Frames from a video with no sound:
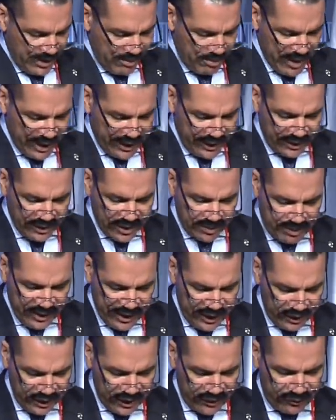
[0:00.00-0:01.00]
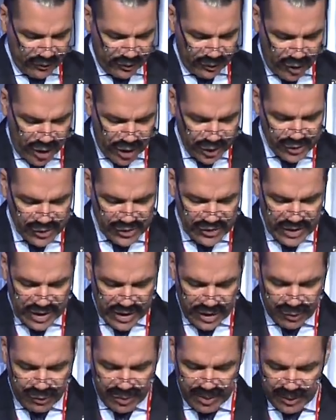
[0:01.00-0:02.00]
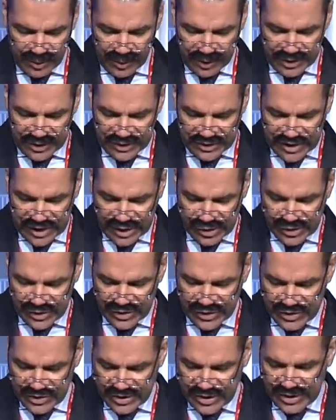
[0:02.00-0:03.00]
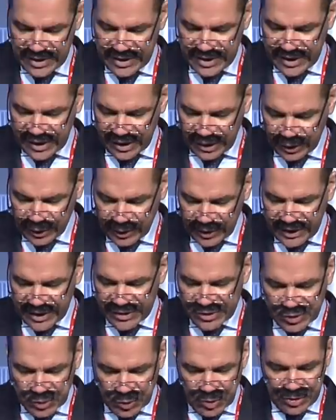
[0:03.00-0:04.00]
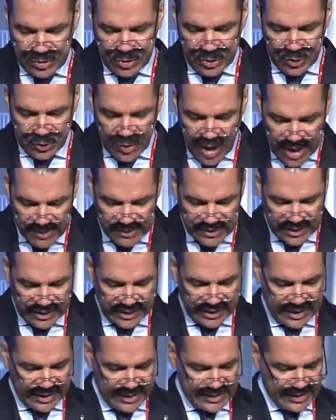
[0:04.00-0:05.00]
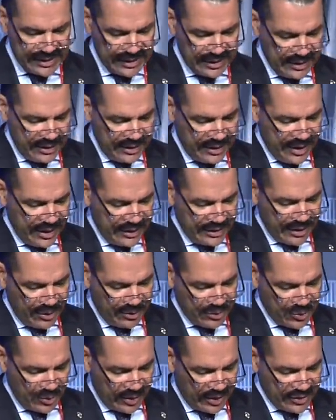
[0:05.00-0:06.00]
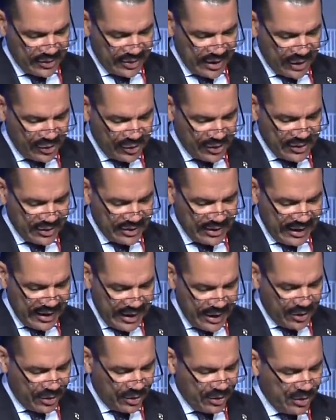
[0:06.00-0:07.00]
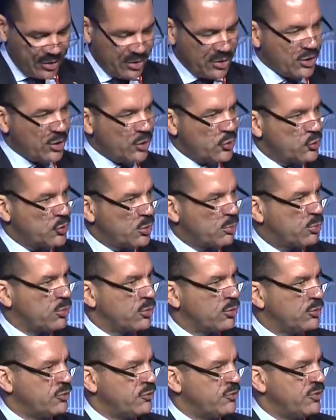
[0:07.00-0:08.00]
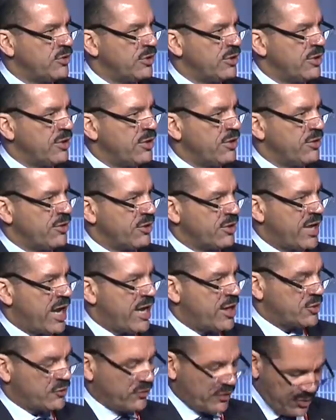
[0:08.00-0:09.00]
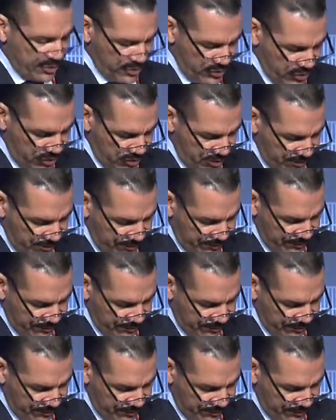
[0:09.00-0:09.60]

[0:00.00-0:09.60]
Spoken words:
making it appealing for larger scale criminal organizations, including historical crime syndicates and terrorist organizations eager to improve their cash flows.